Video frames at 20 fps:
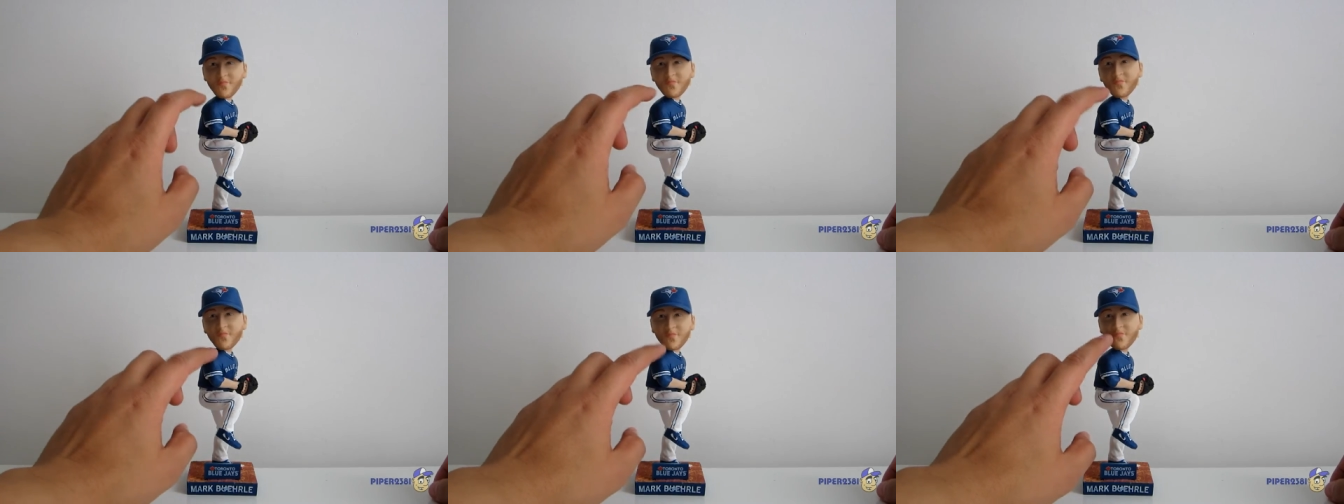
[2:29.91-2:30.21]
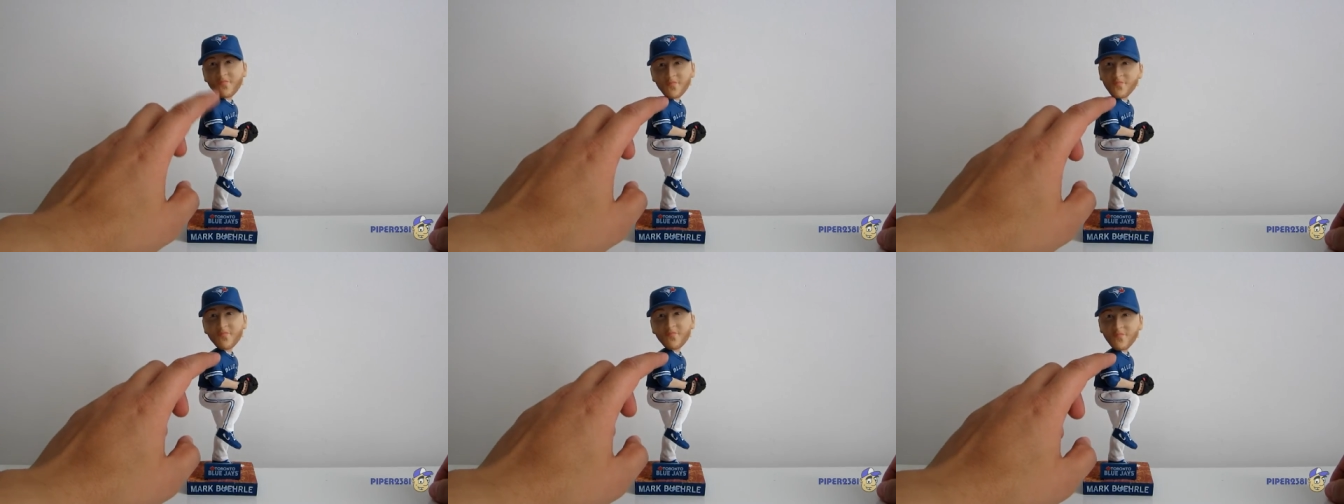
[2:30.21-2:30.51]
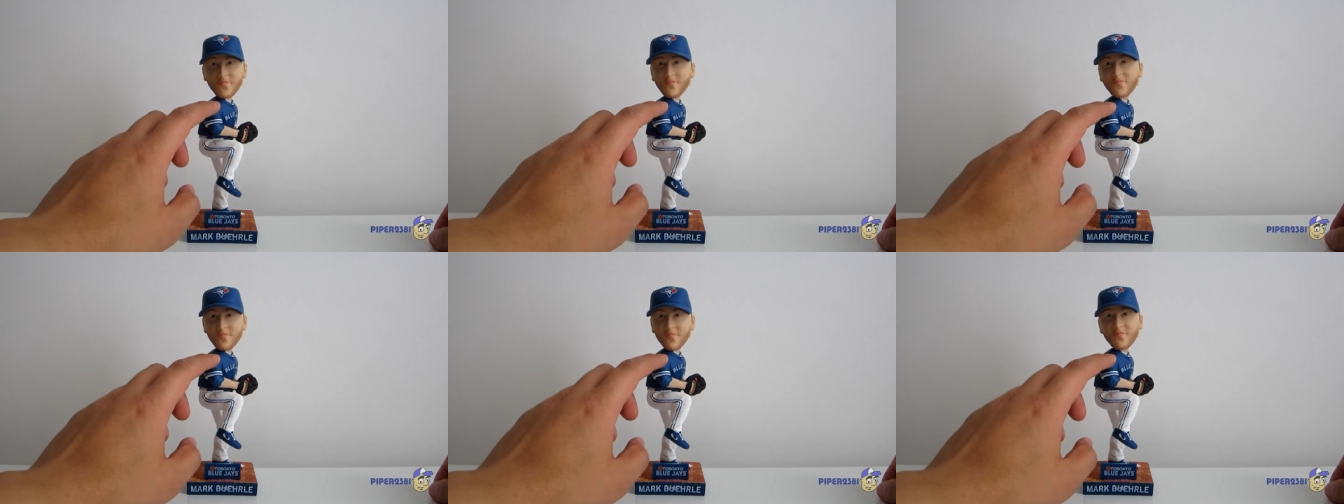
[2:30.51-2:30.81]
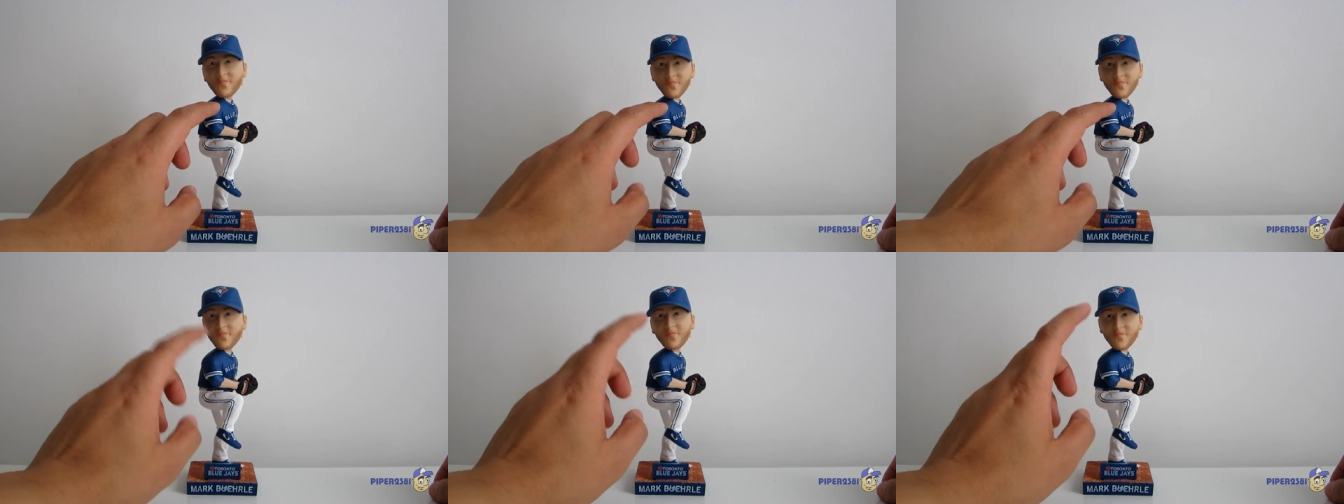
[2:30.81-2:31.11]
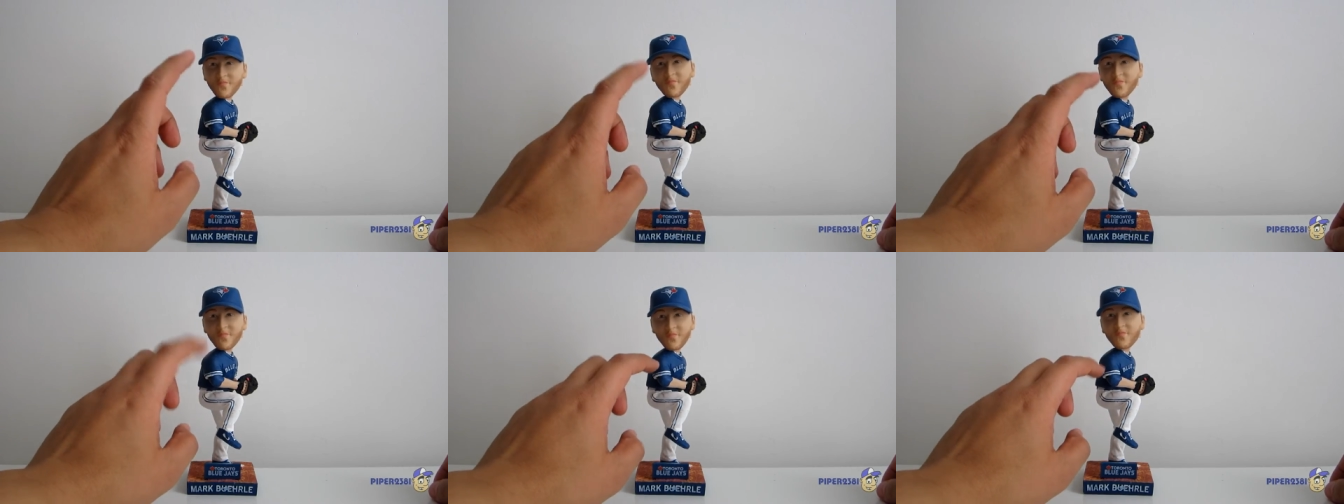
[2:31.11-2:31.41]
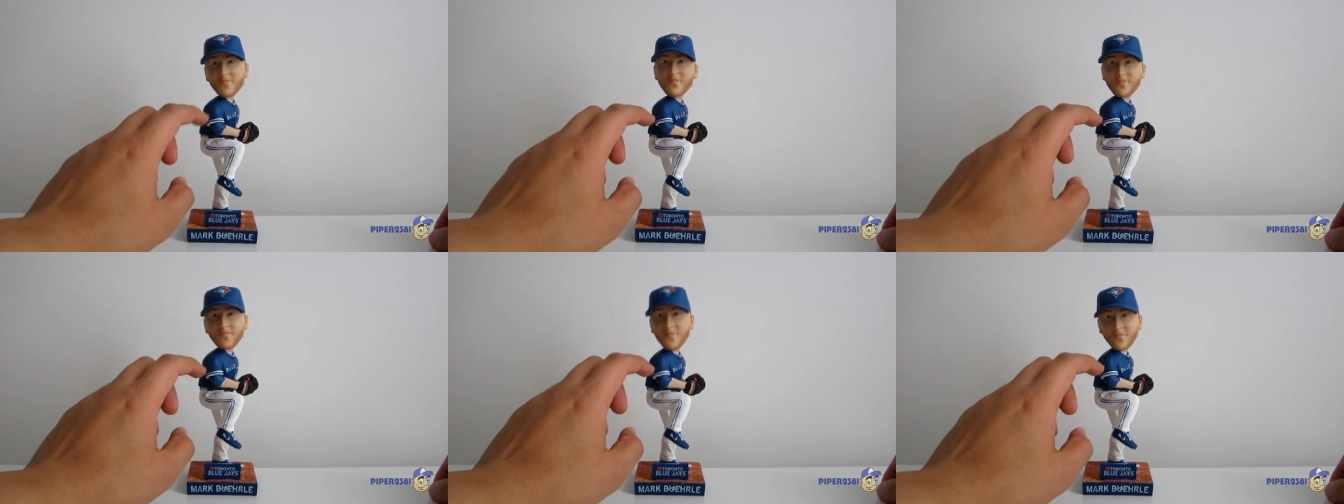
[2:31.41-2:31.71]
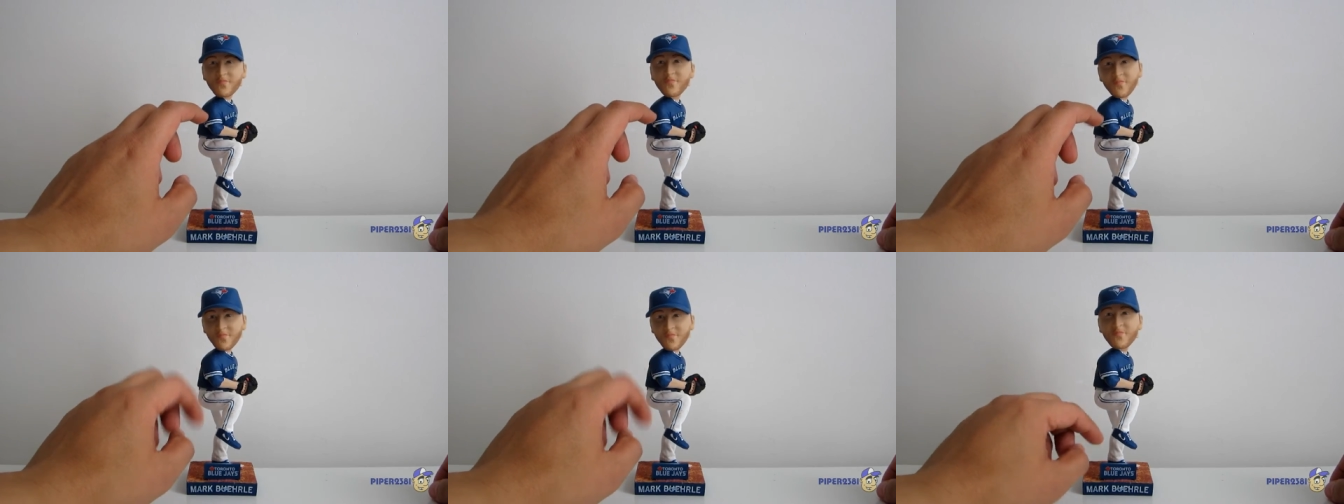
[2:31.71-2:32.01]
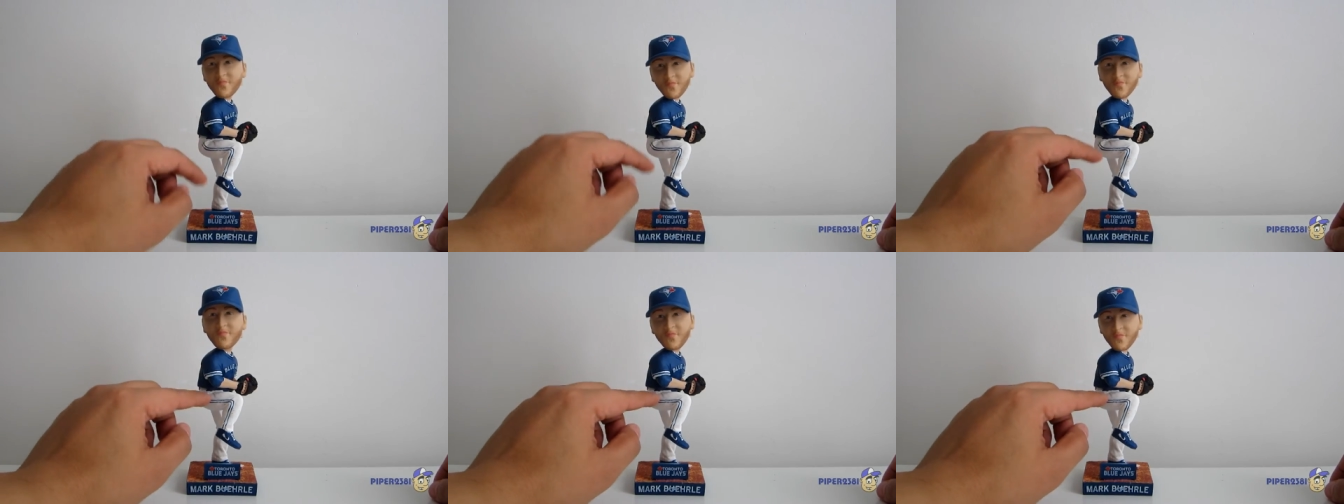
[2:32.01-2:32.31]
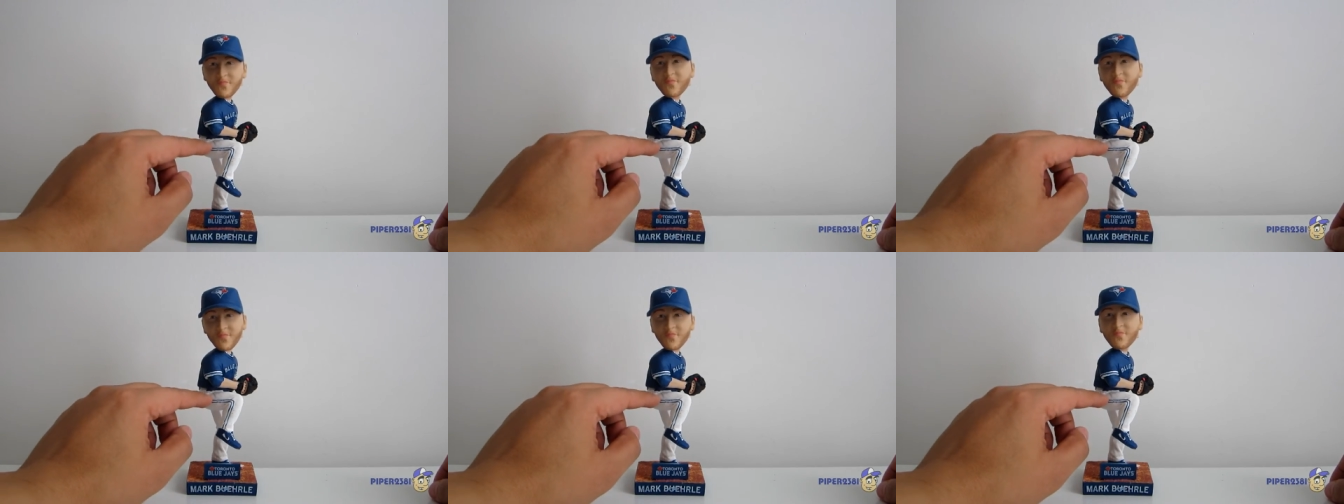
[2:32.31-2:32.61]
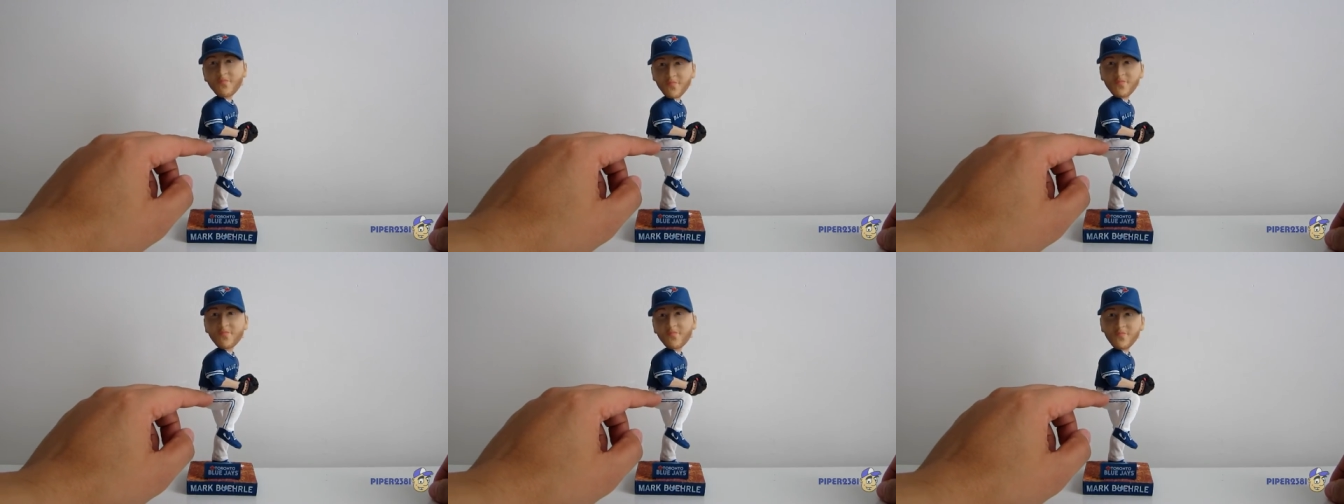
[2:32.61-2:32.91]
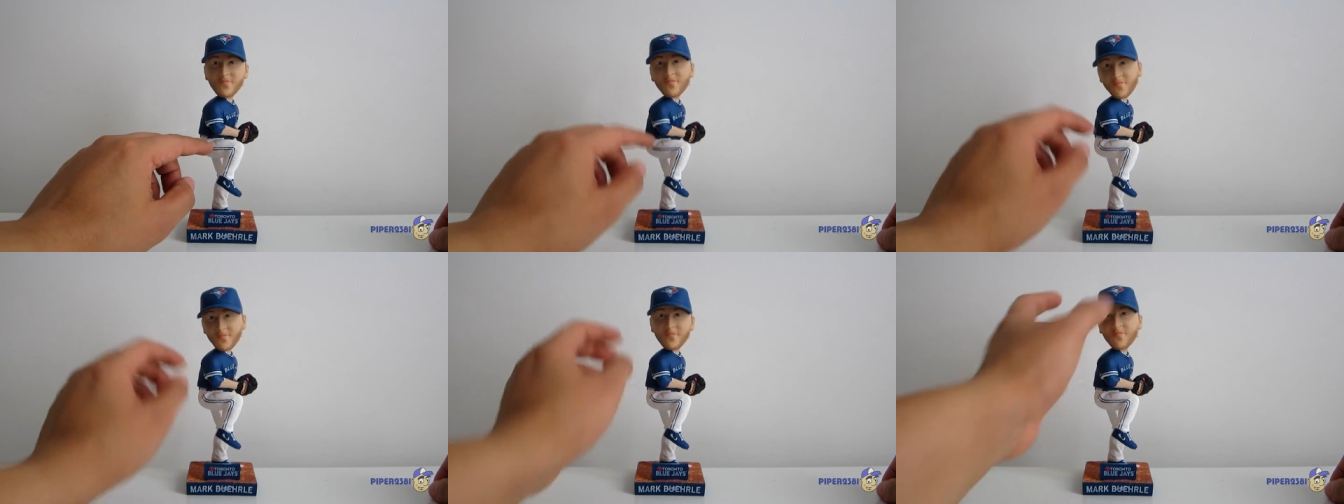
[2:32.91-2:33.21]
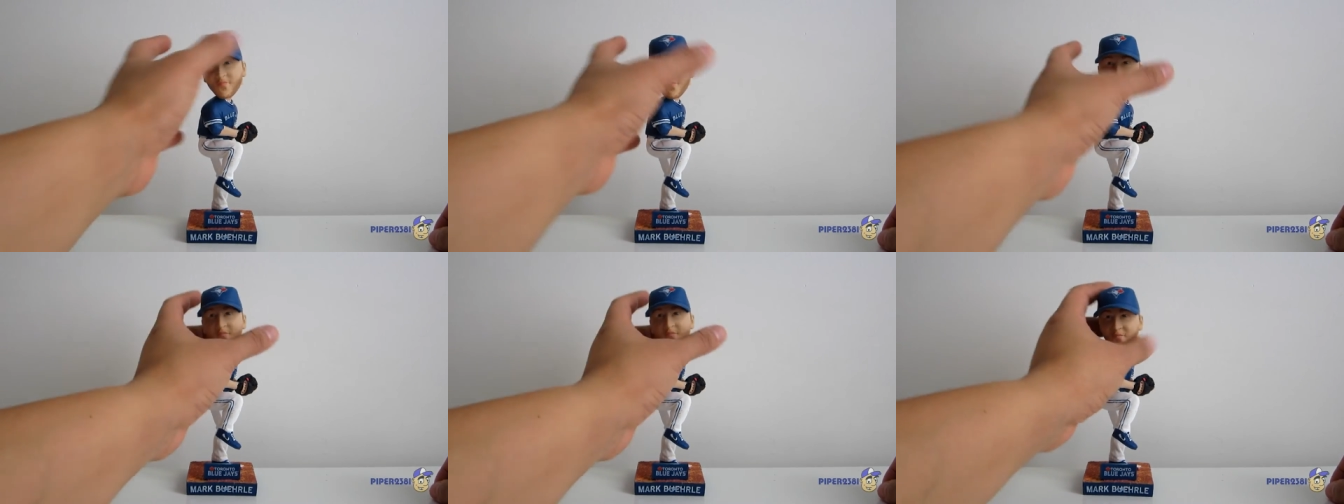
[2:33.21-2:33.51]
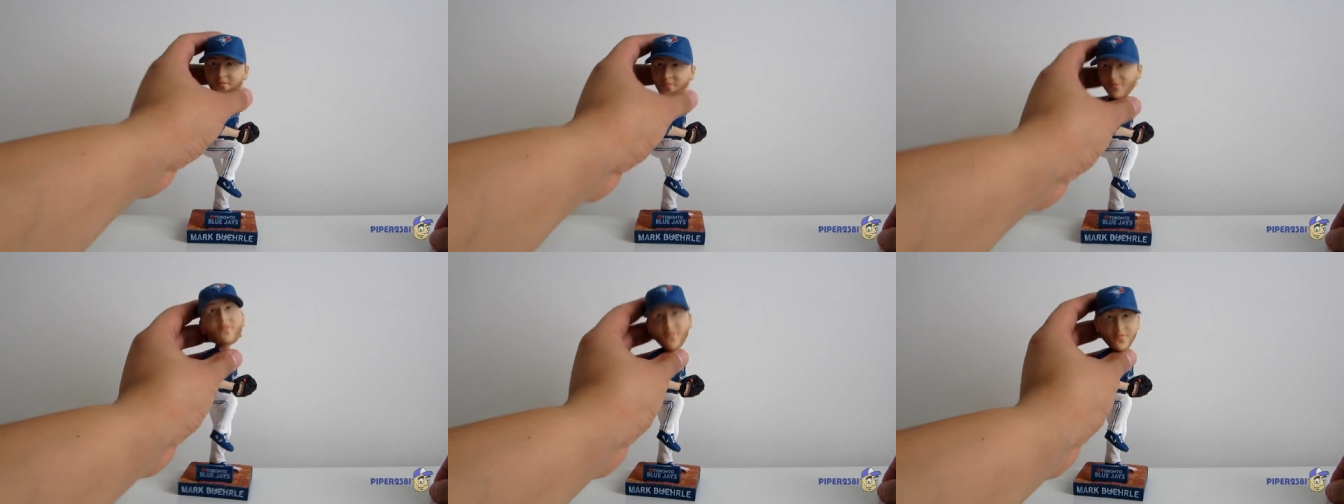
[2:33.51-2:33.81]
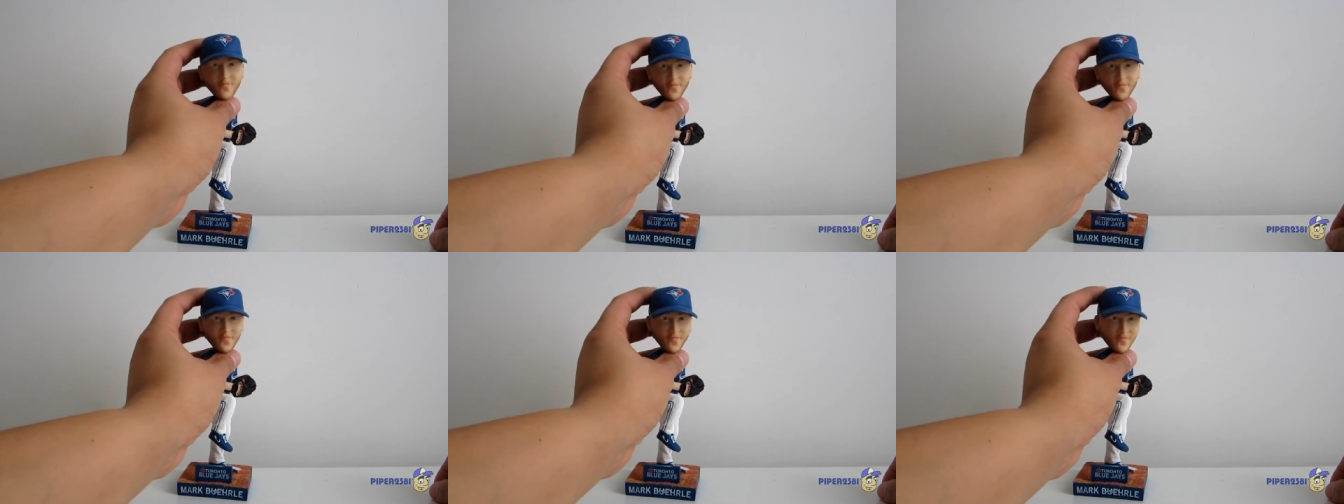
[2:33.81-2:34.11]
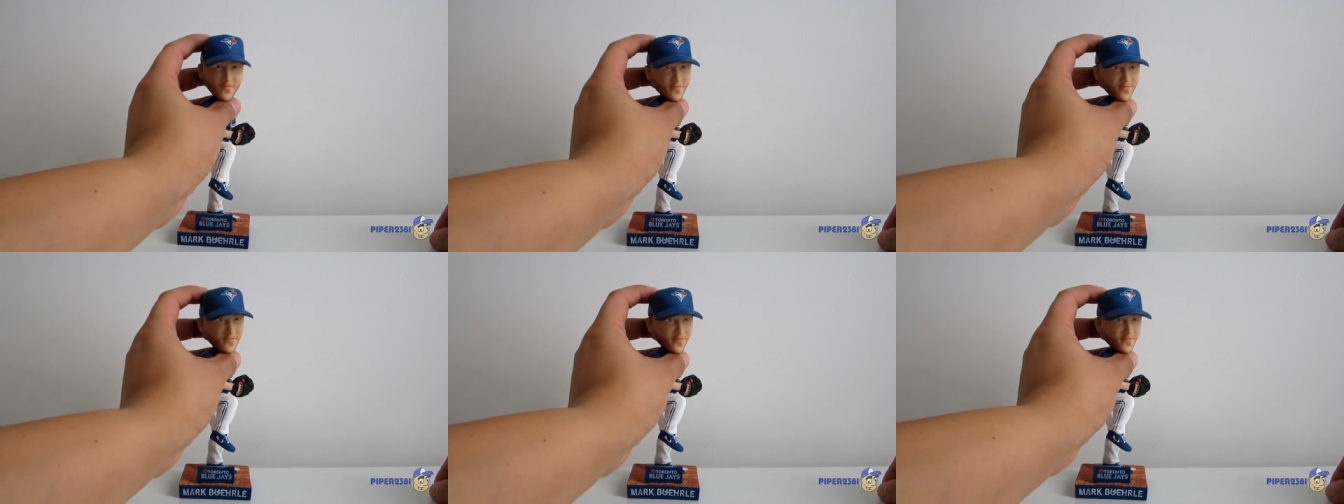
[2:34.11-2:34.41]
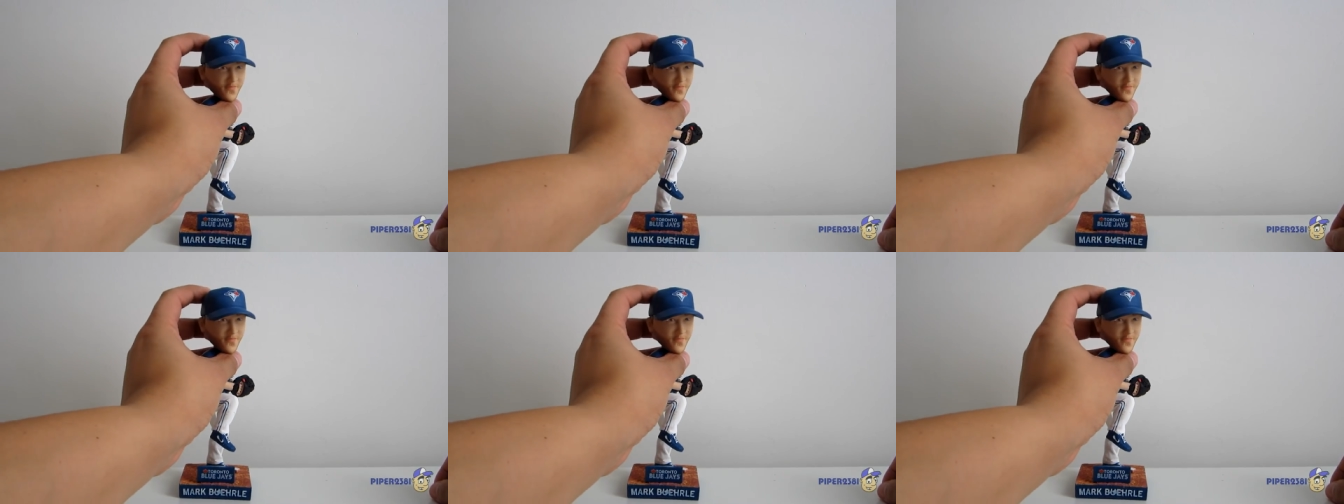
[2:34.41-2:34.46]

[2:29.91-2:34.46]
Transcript: uh, blue uh, uniform with white pants, a blue hat,